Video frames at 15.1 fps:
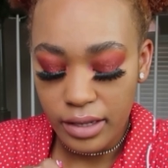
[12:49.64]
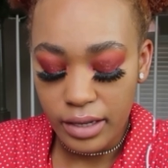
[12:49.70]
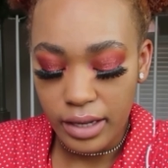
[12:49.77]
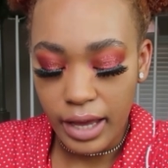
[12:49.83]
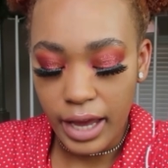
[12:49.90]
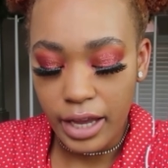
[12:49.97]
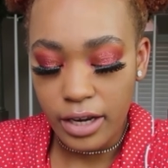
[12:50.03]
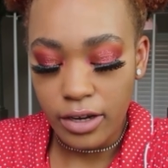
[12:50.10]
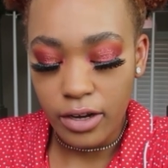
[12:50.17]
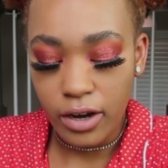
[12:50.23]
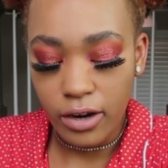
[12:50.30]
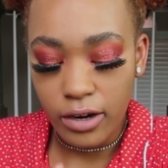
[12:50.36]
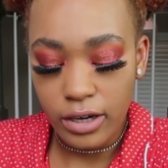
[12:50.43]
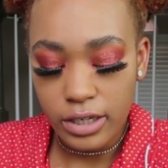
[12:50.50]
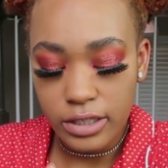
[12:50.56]
like
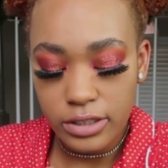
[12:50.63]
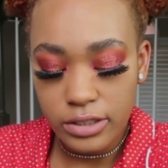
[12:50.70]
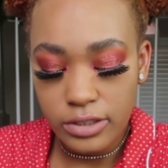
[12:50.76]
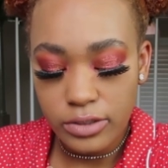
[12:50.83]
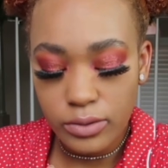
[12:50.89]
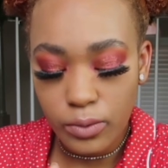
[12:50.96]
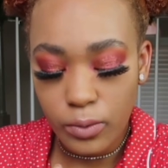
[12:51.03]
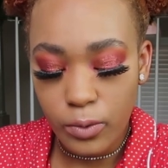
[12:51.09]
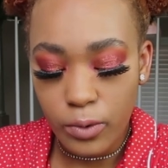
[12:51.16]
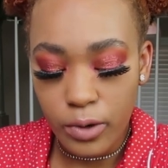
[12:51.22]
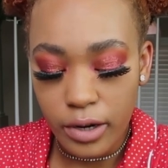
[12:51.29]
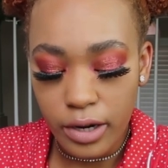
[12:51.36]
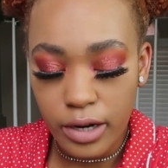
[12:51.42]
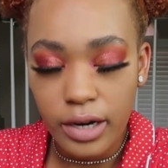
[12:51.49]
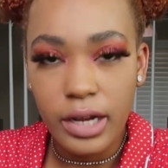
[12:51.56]
NARS
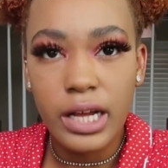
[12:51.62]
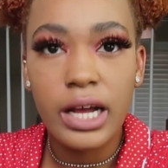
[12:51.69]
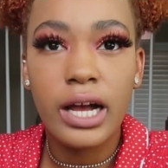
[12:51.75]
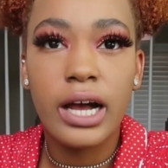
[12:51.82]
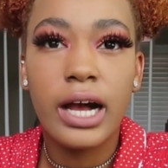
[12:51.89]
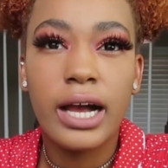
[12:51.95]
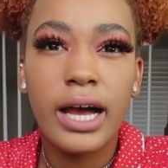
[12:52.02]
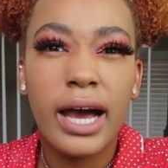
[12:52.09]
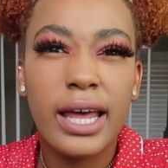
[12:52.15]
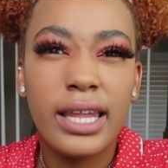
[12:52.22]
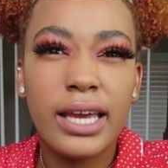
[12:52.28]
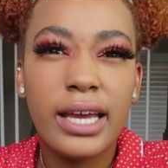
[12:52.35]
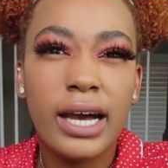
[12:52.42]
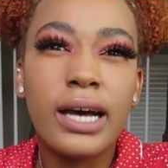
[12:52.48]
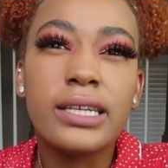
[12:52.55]
or a
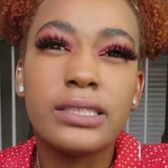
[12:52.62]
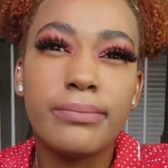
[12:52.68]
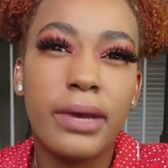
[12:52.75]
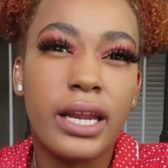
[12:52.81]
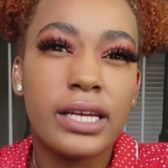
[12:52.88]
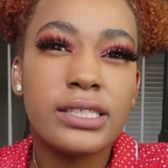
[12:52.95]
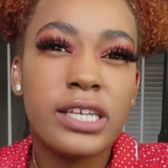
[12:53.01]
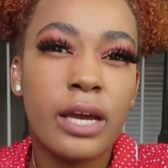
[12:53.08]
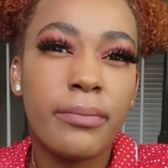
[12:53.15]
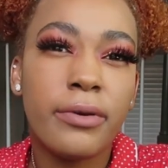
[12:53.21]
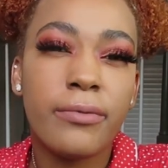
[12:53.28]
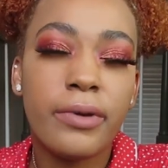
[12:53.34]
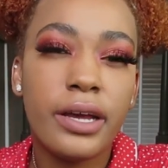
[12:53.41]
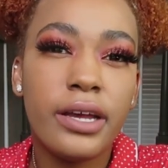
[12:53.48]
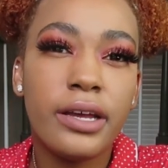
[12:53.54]
Kylie Cosmetic type
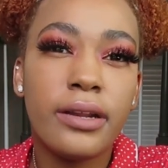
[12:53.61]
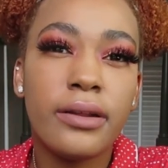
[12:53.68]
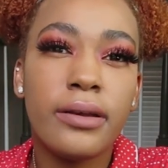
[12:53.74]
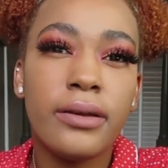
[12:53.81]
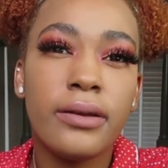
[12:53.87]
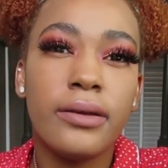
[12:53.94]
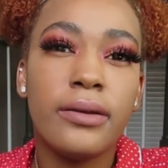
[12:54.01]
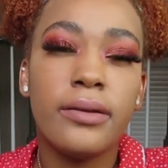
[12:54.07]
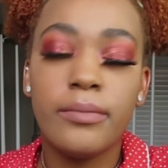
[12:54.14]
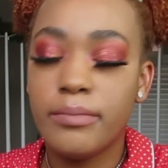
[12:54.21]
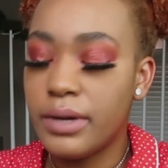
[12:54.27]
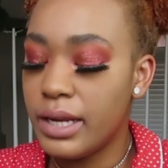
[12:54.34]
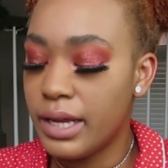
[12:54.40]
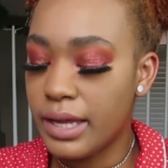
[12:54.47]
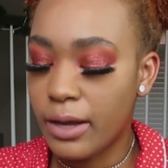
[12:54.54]
of red,
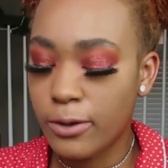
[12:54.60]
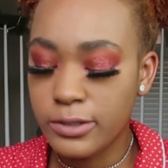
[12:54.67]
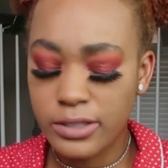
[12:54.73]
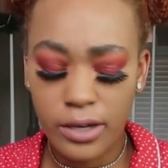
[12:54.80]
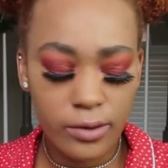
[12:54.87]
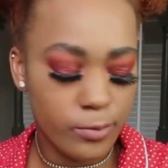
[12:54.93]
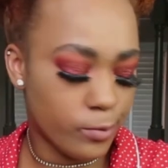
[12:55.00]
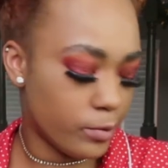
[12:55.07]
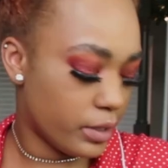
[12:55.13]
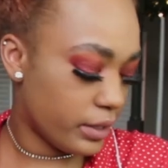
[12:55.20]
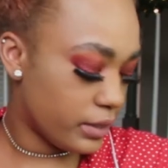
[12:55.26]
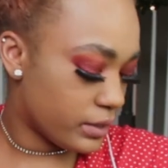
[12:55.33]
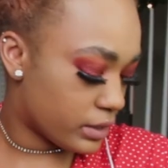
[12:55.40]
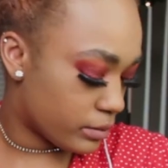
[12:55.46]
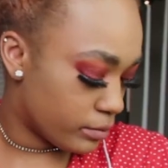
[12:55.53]
but it goes on
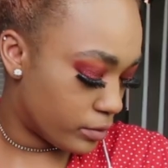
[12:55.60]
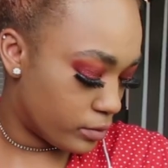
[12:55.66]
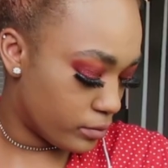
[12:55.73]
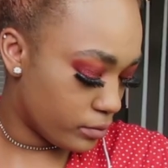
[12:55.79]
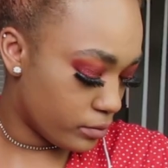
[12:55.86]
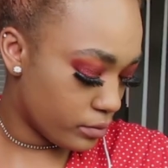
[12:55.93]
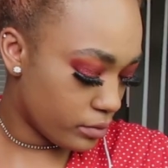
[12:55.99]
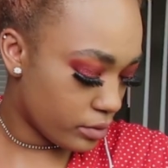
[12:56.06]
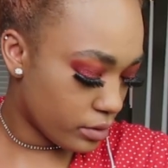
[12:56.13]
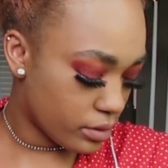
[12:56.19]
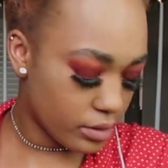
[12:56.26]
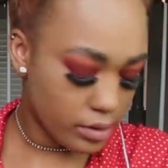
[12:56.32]
really smooth.